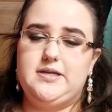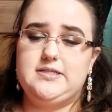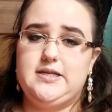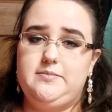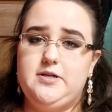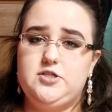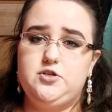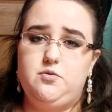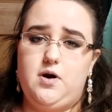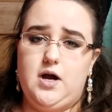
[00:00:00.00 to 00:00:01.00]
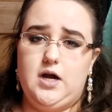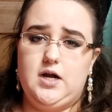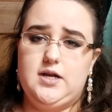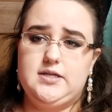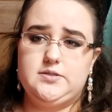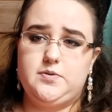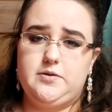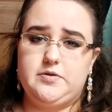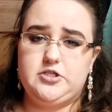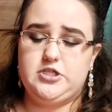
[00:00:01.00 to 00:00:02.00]
because ABH Noir is
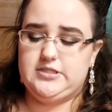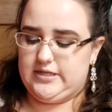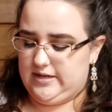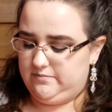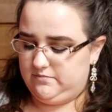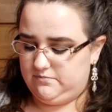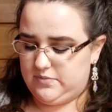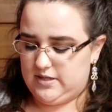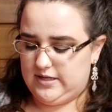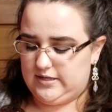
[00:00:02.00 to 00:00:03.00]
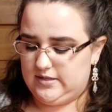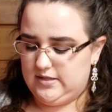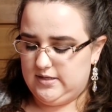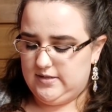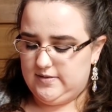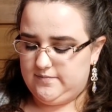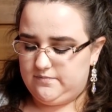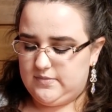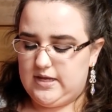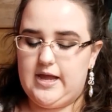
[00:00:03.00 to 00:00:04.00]
pretty much the same, but like,
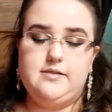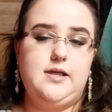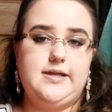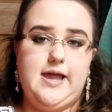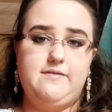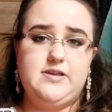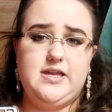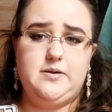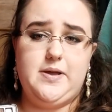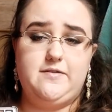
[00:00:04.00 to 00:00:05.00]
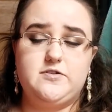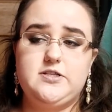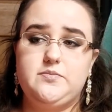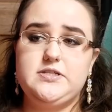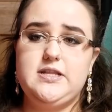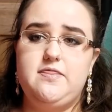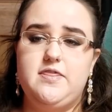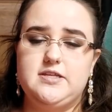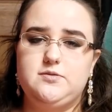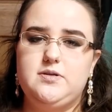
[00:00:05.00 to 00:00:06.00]
I like having it in a palette. For some
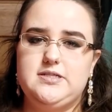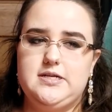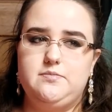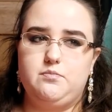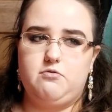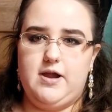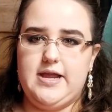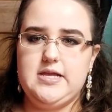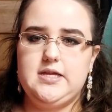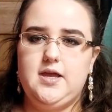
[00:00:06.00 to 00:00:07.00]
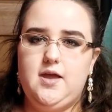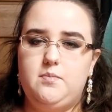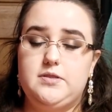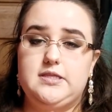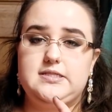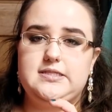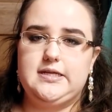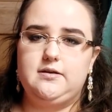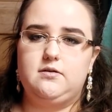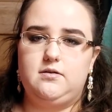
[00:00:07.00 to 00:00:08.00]
reason this one didn't break, but the
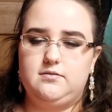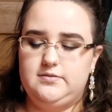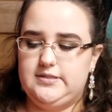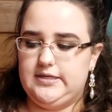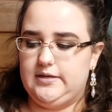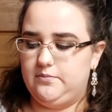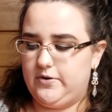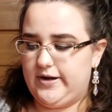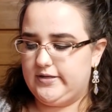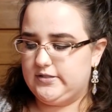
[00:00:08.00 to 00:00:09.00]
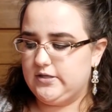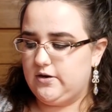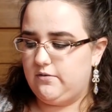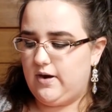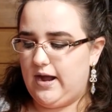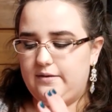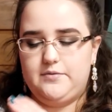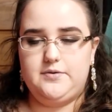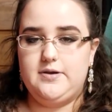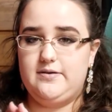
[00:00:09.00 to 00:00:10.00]
single did break, so I
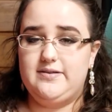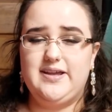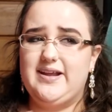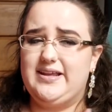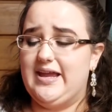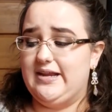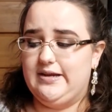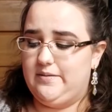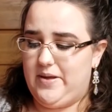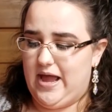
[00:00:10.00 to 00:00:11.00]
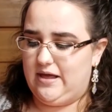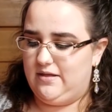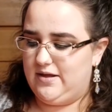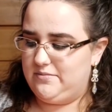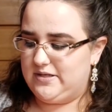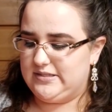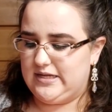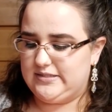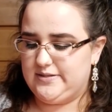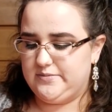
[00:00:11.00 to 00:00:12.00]
would get it again in a palette because
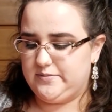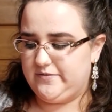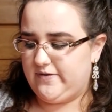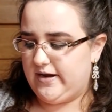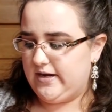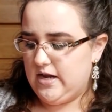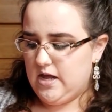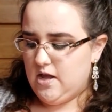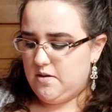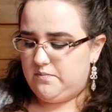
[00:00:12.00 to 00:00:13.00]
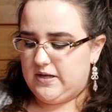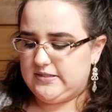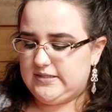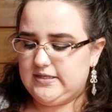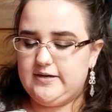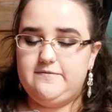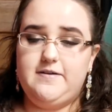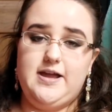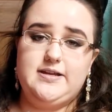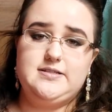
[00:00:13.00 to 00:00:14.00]
that seemed to be fine. Busted, I
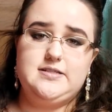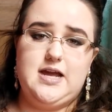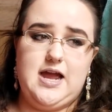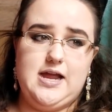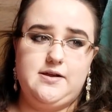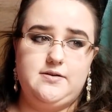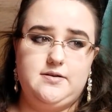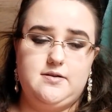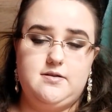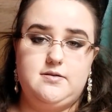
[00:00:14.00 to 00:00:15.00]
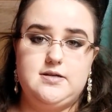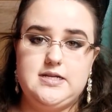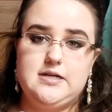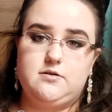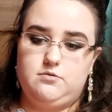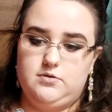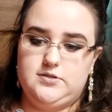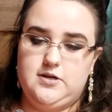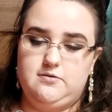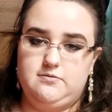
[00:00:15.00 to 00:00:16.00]
find I need a cool
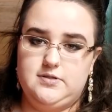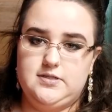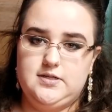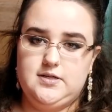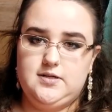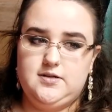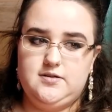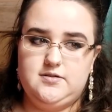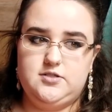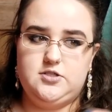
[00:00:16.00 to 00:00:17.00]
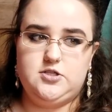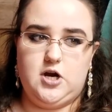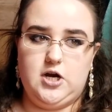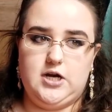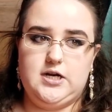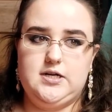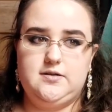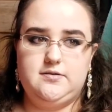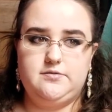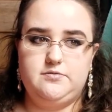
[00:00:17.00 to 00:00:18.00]
toned dark
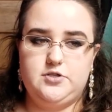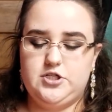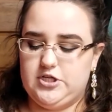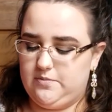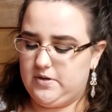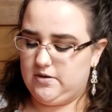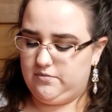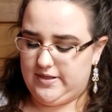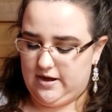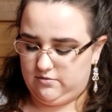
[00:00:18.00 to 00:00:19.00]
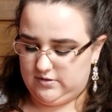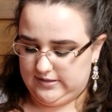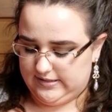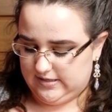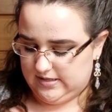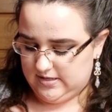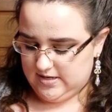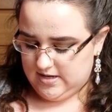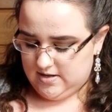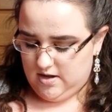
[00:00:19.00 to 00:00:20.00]
shimmer without glitter
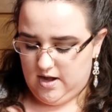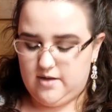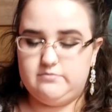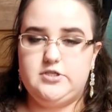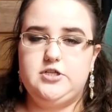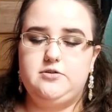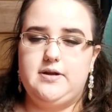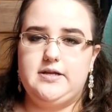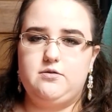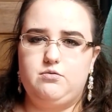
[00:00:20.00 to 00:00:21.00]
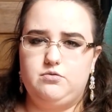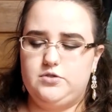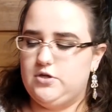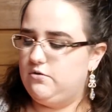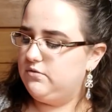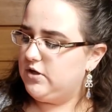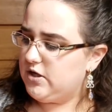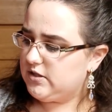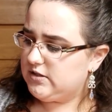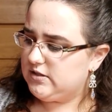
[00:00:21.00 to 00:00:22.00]
to do any cool tone
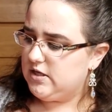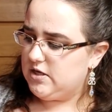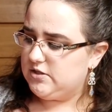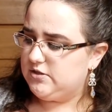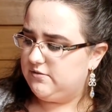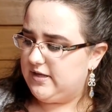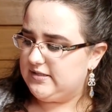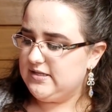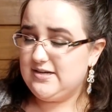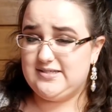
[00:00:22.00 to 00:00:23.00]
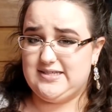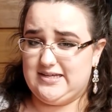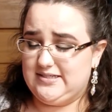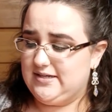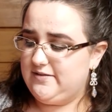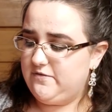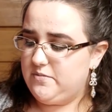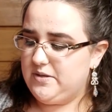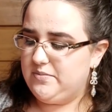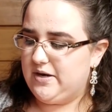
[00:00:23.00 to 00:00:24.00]
looks, so that's a necessity
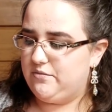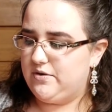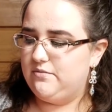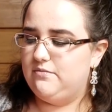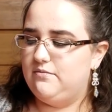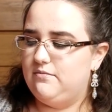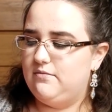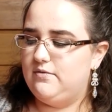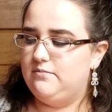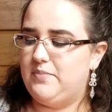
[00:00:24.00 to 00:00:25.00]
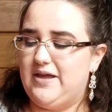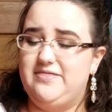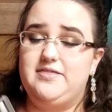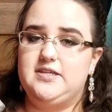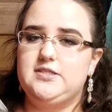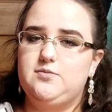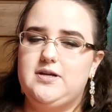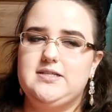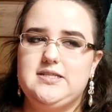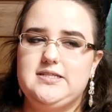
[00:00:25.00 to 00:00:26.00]
for me, but I wouldn't buy this
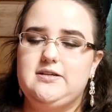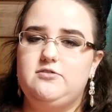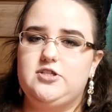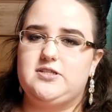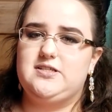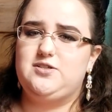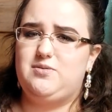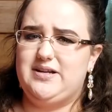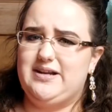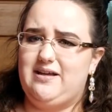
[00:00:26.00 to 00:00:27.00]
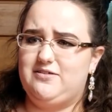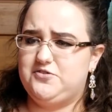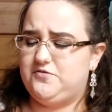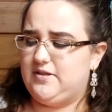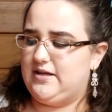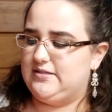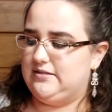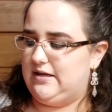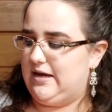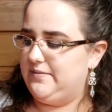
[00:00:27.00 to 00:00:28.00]
one as a single just because $20 for that is
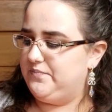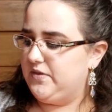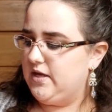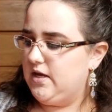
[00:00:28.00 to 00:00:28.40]
a lot.